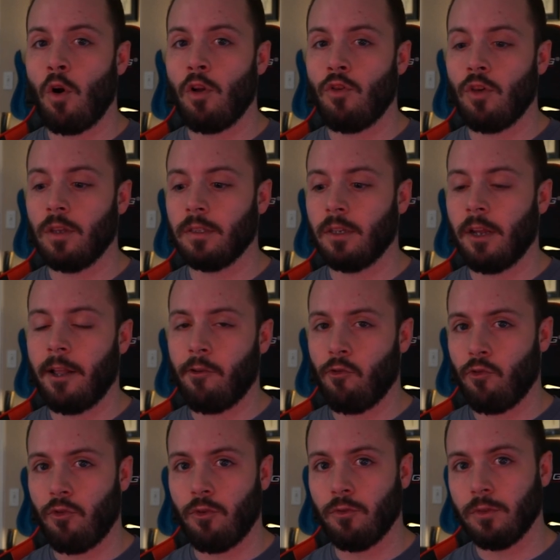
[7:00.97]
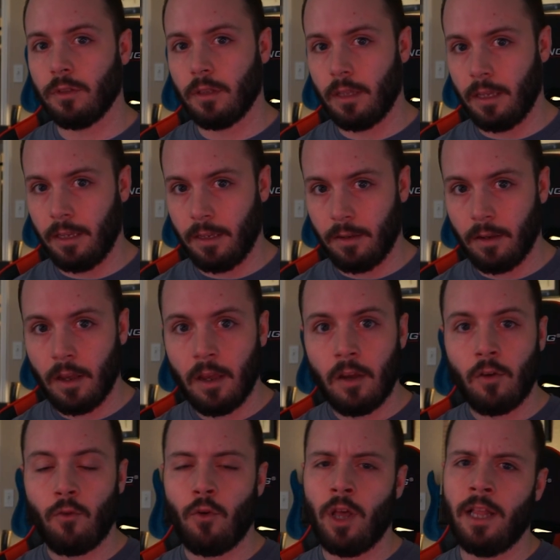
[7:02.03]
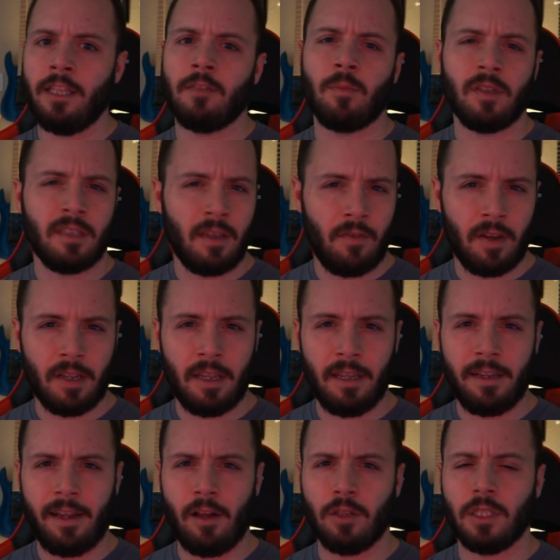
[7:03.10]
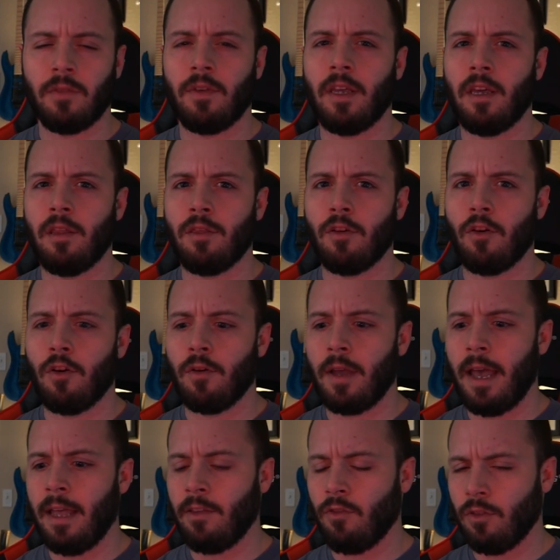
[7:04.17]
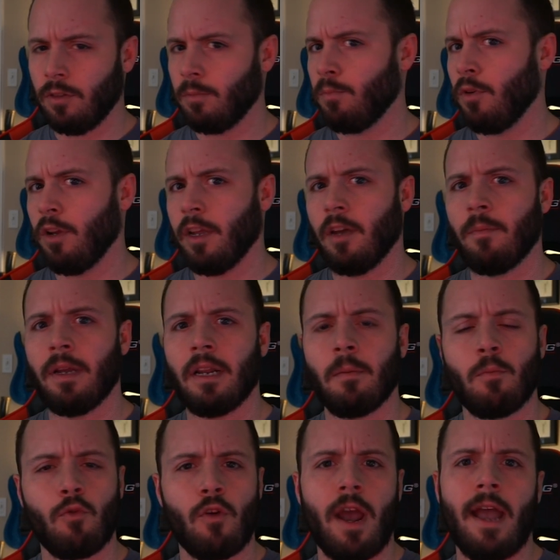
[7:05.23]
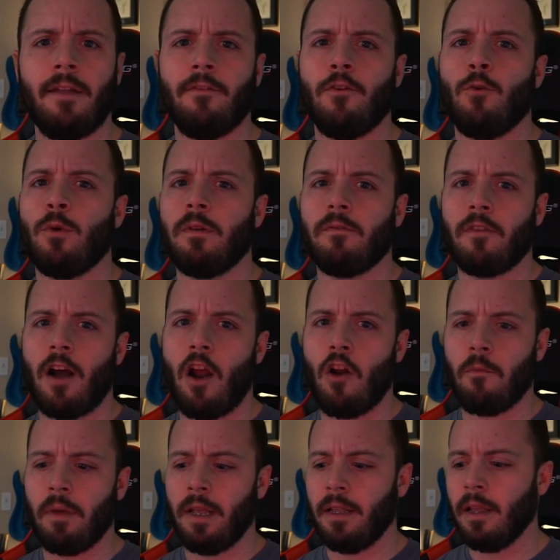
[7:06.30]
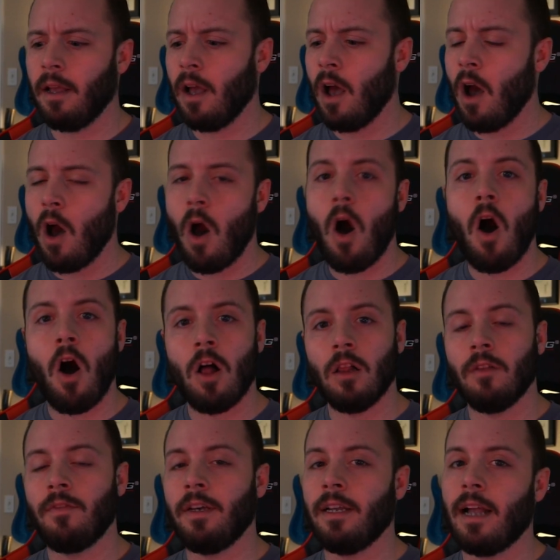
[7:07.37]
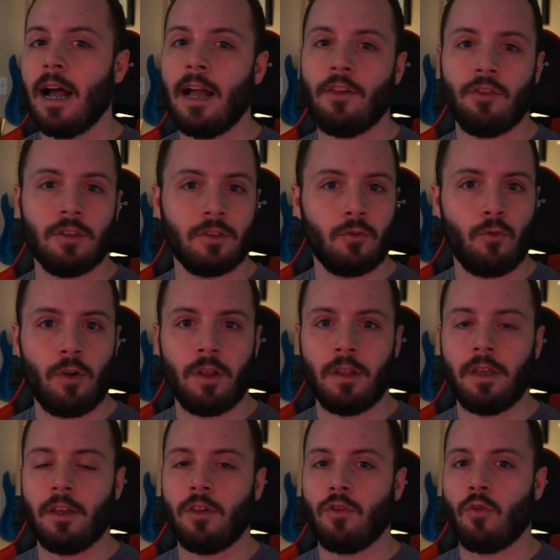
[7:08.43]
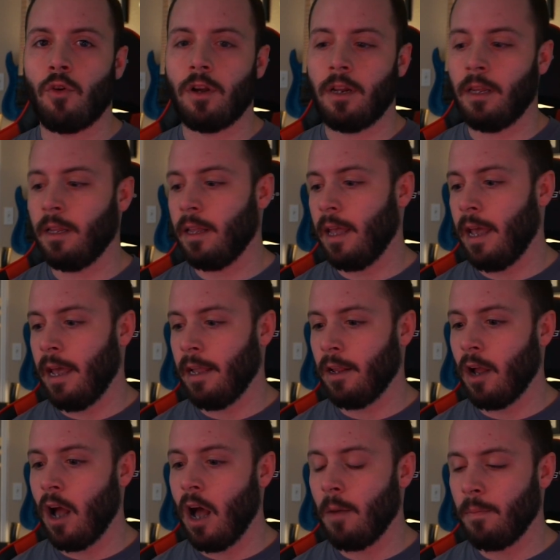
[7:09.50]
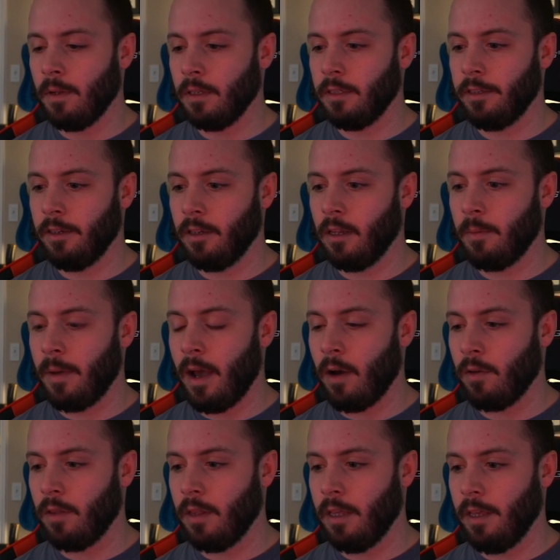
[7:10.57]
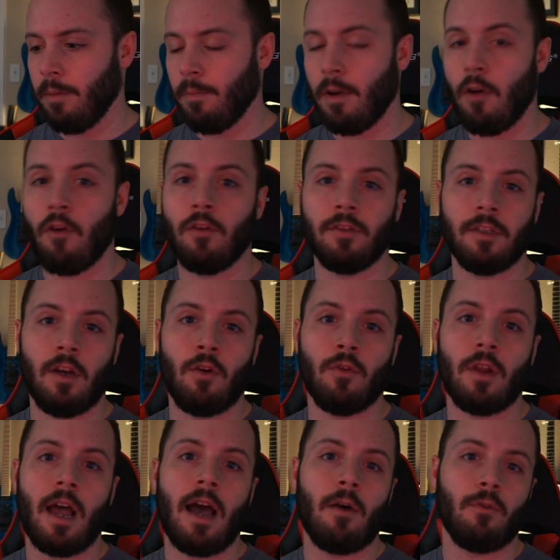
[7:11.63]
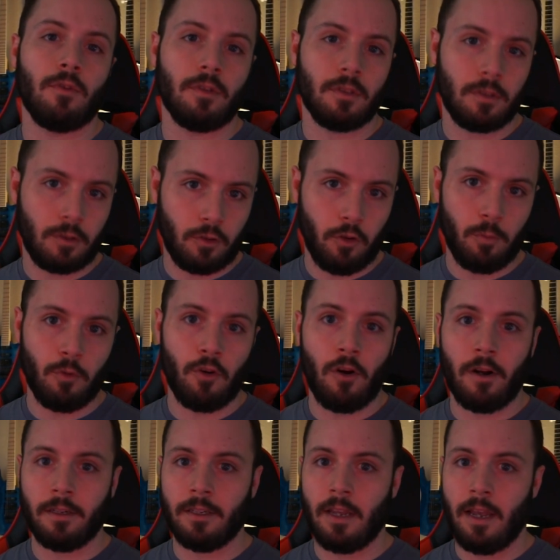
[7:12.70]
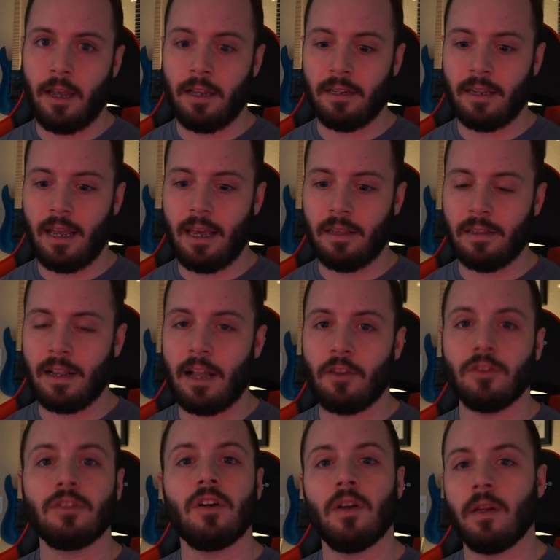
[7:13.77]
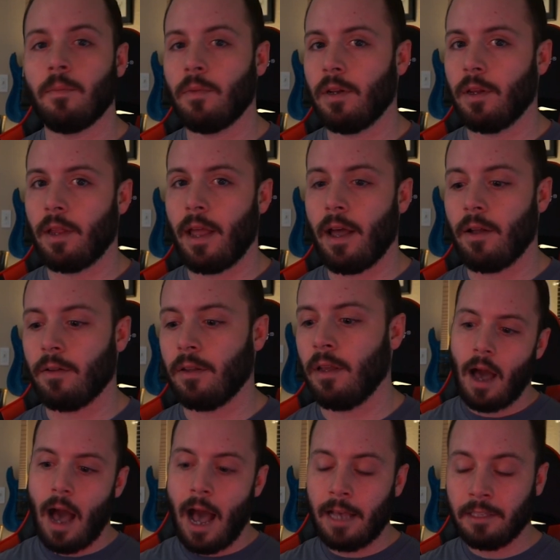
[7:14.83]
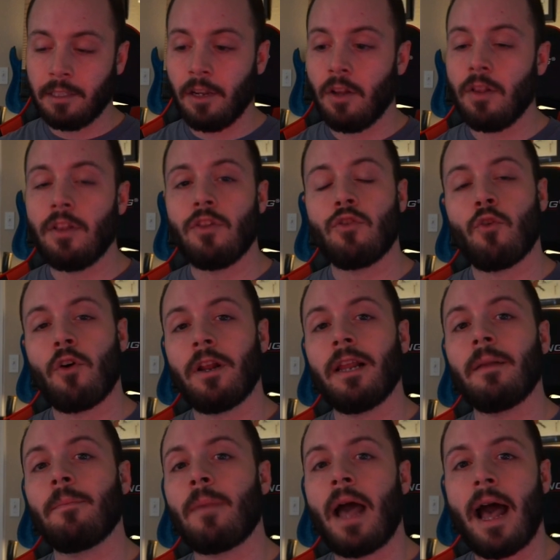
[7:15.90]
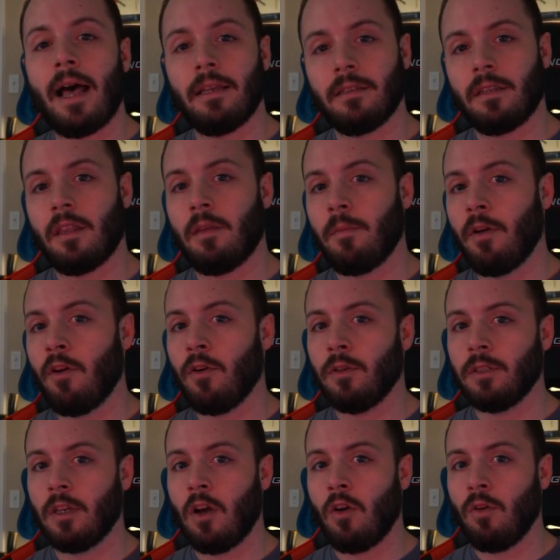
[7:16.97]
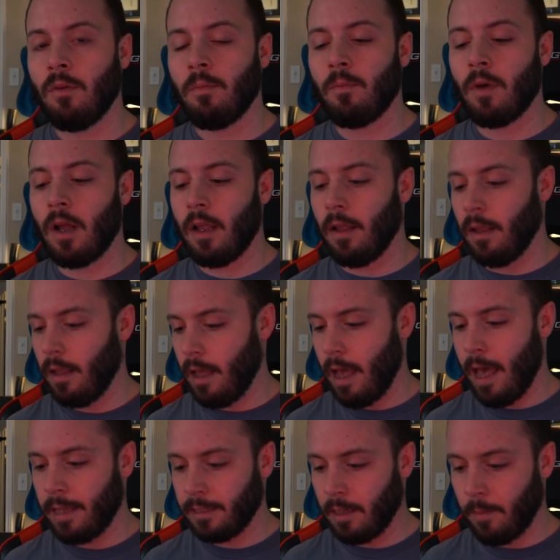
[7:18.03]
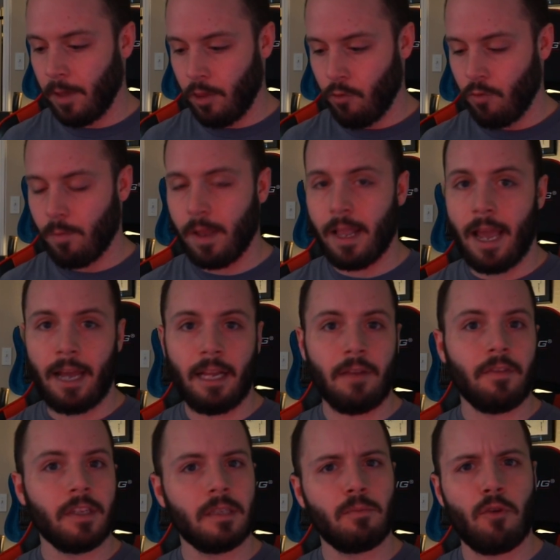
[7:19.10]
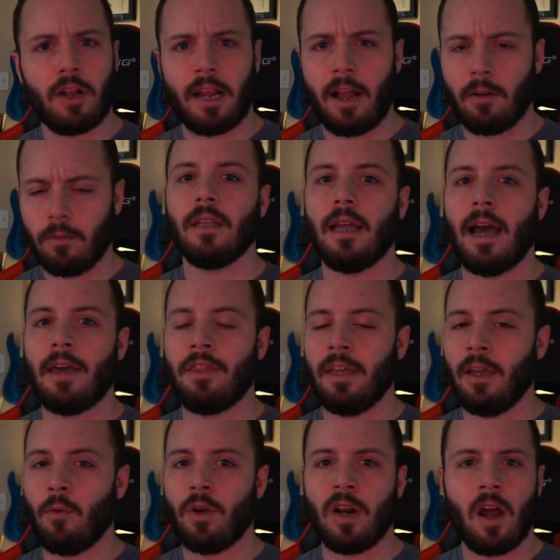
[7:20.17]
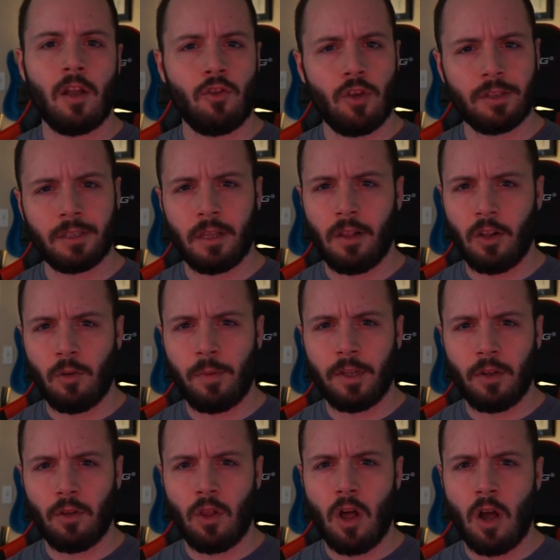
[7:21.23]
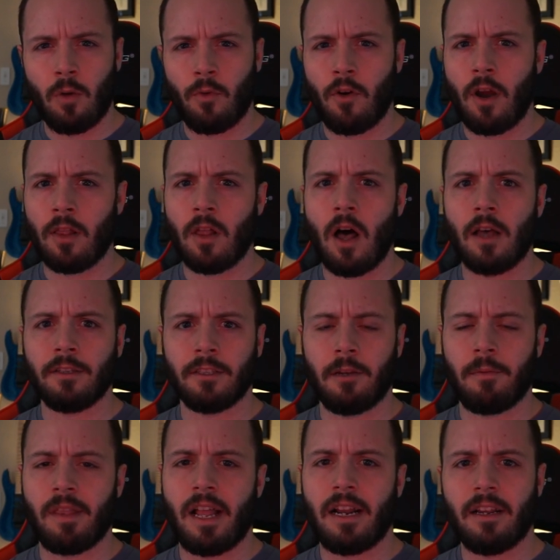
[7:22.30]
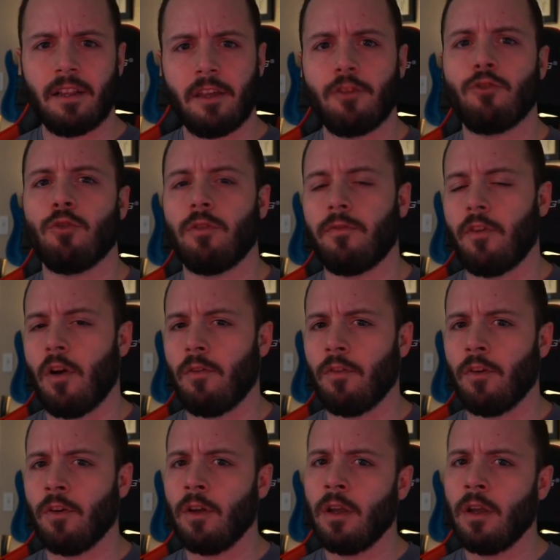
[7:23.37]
just to introduce the really specific details of ether and just putting him in a brand new environment. All of it, I just really enjoyed it. And up until about the mirror zone, I was super hooked in, and then I just couldn't put it down. I still enjoyed it past the mirror zone, but as I mentioned with my negative, it spread out. I think it went on just a little bit too long, where I lost some of that initial fervor.